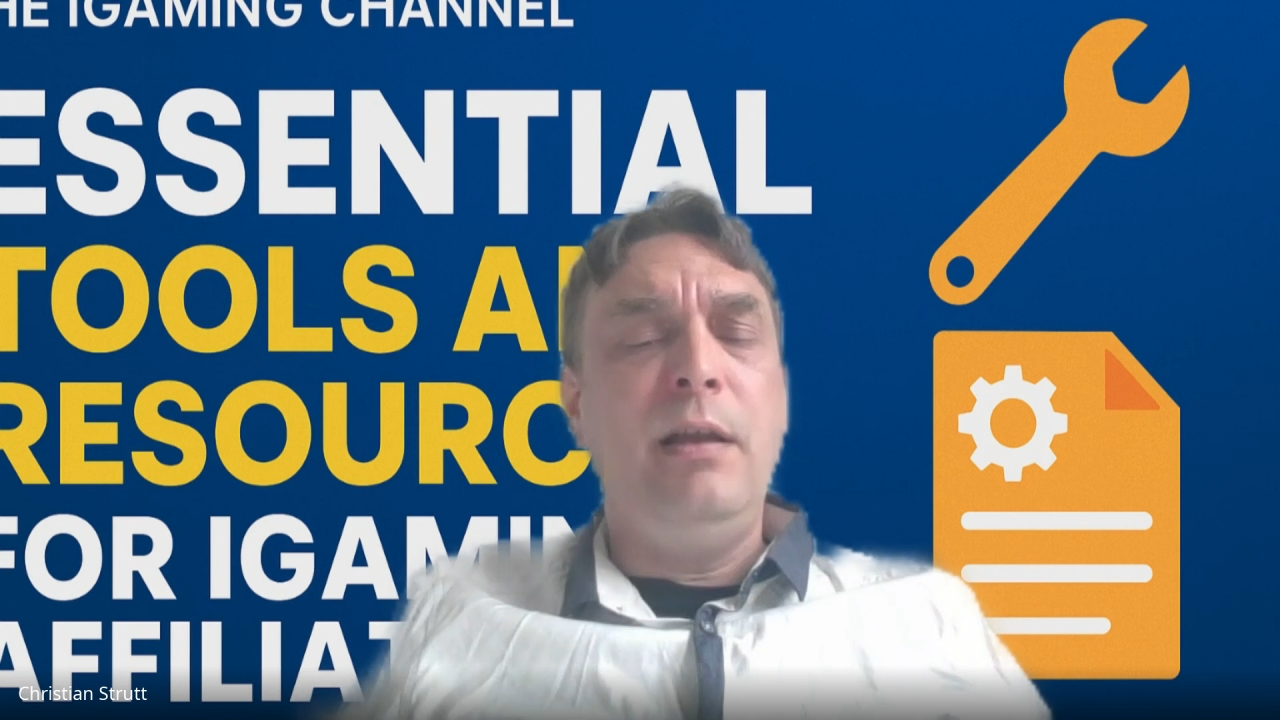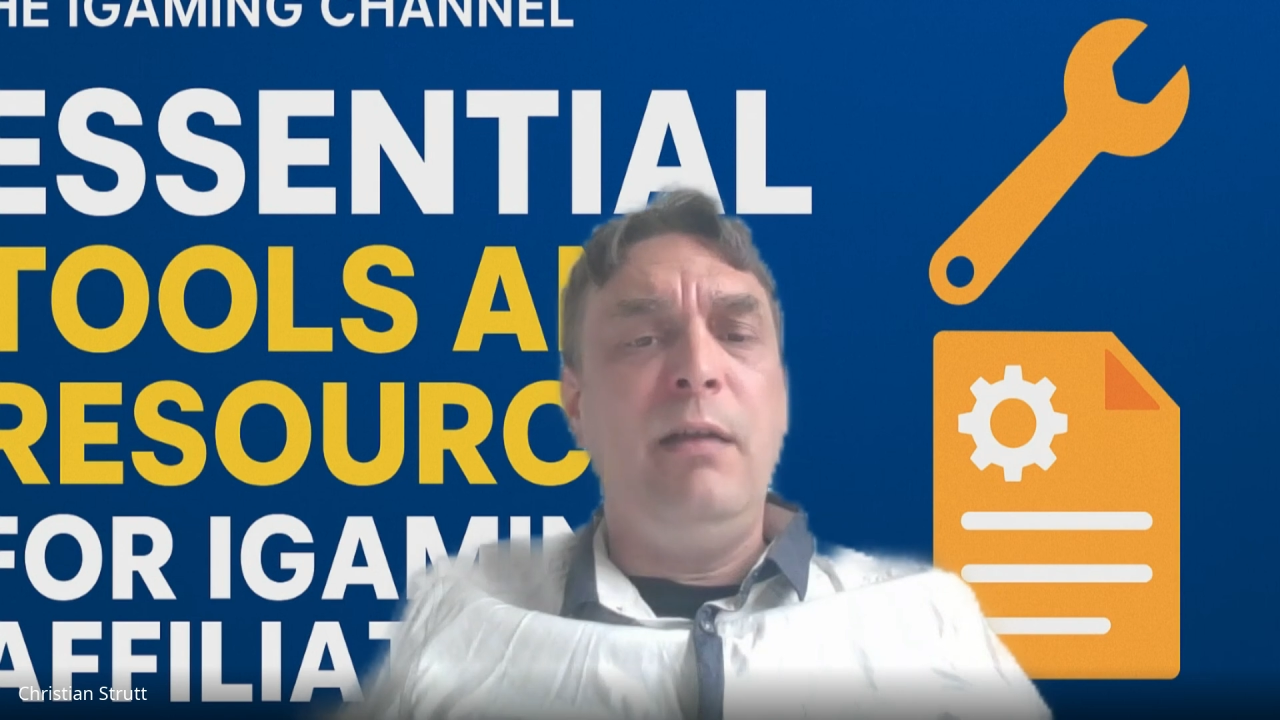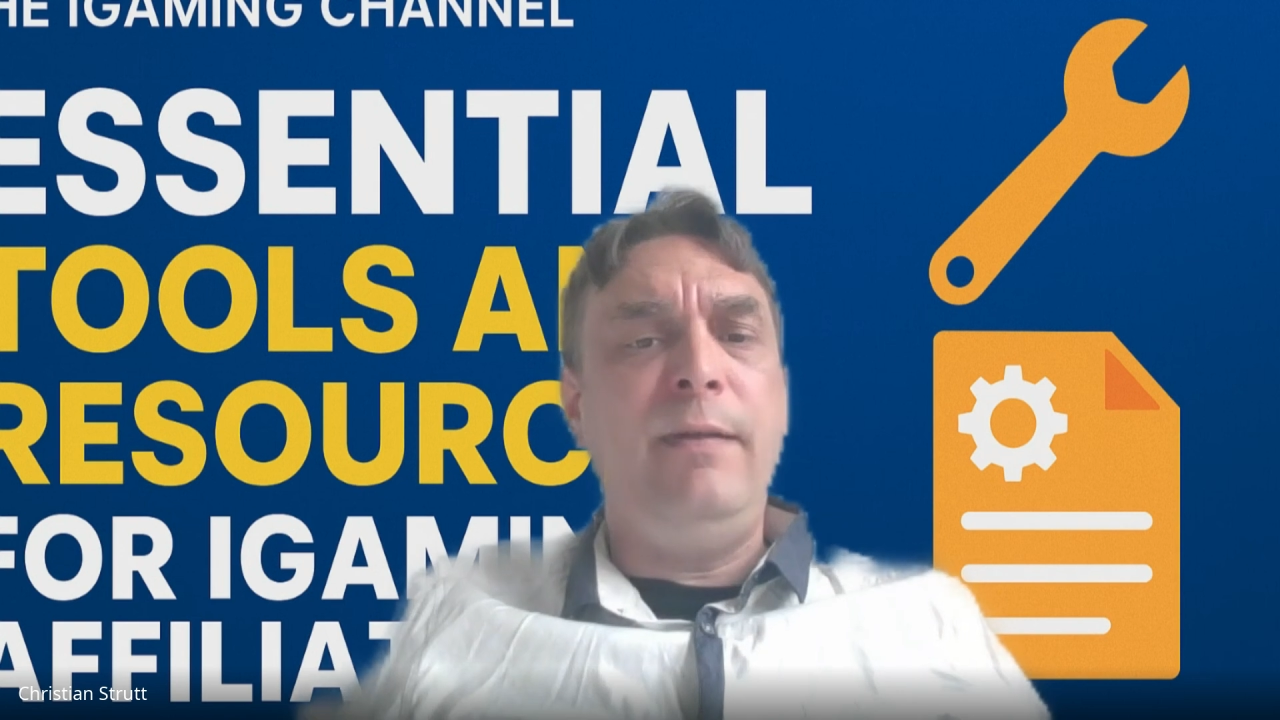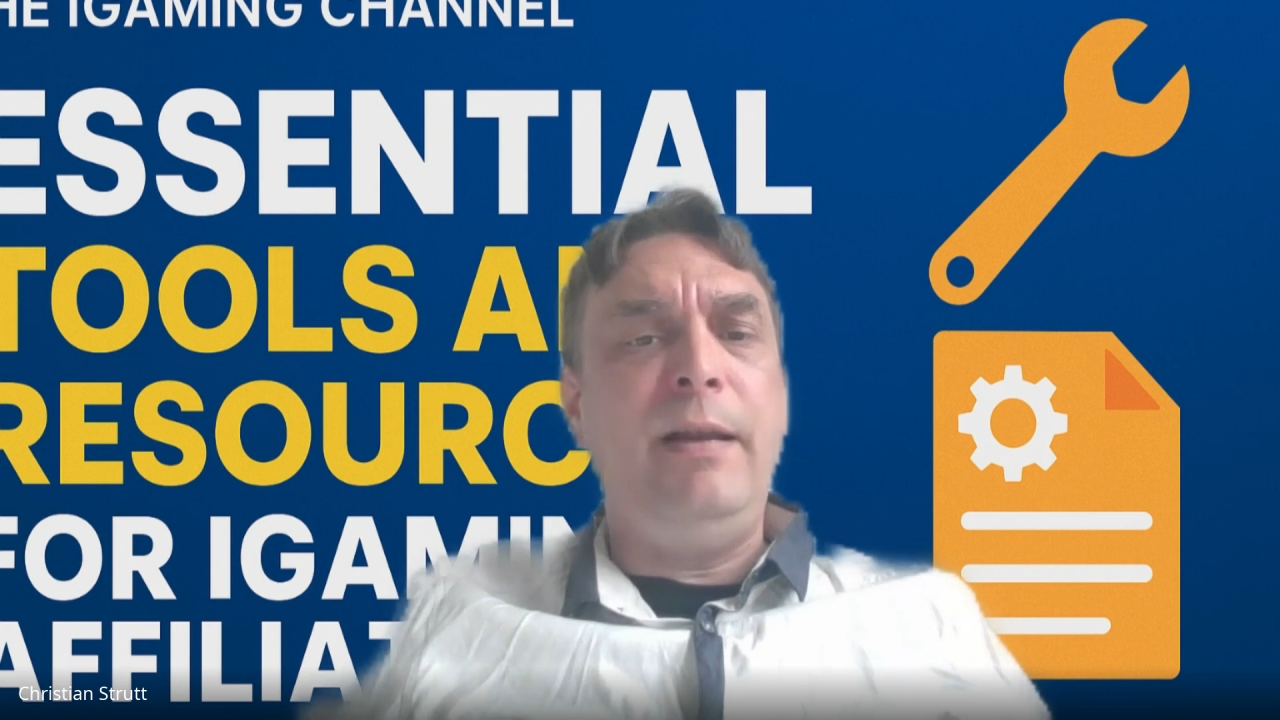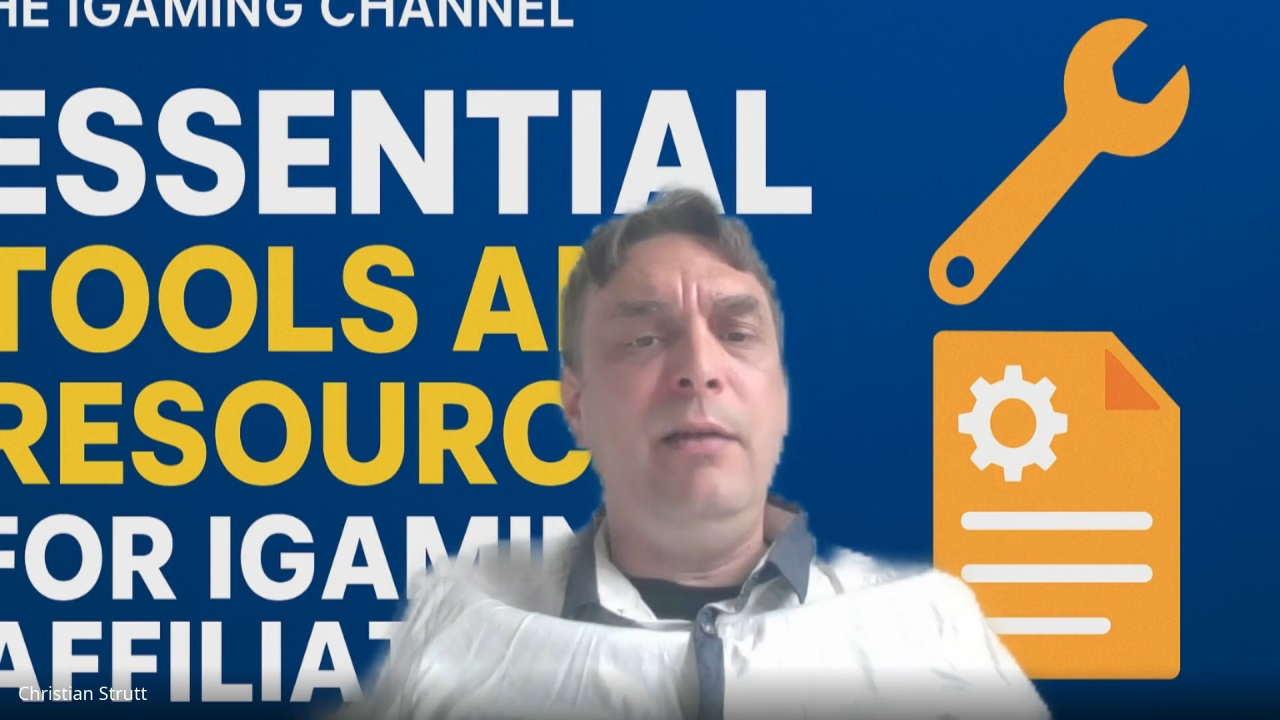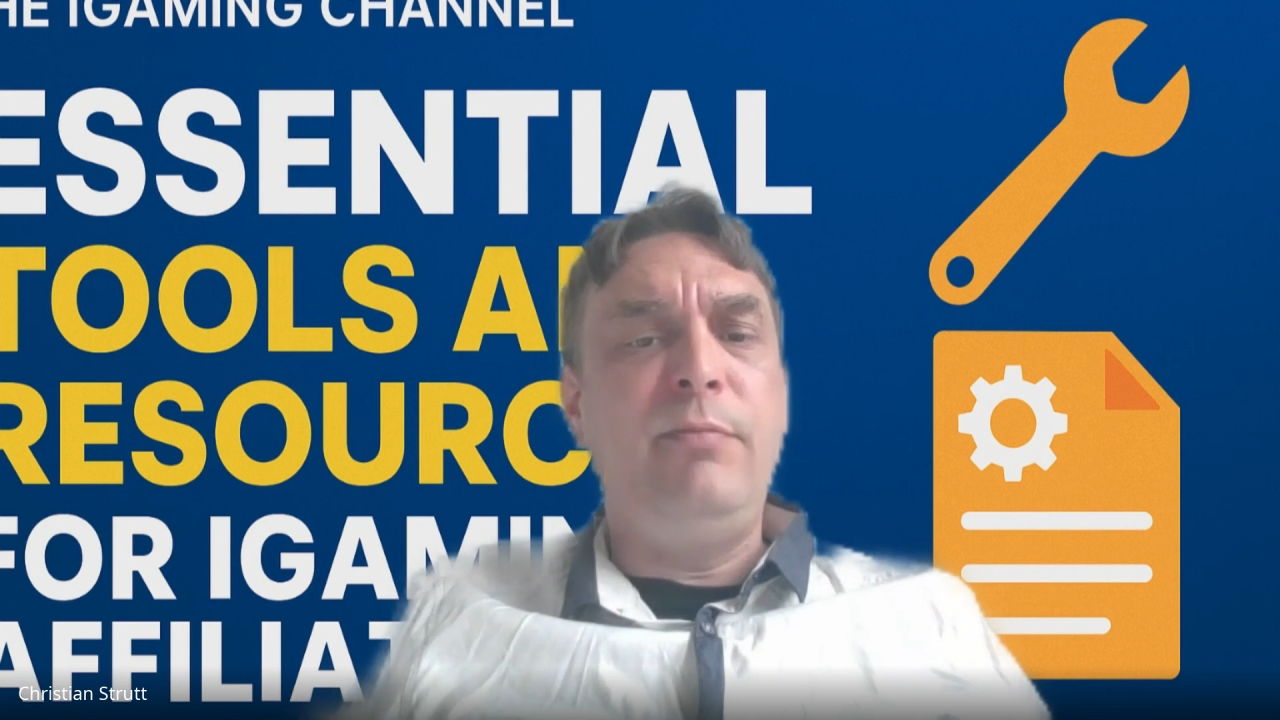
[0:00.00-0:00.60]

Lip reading: affiliate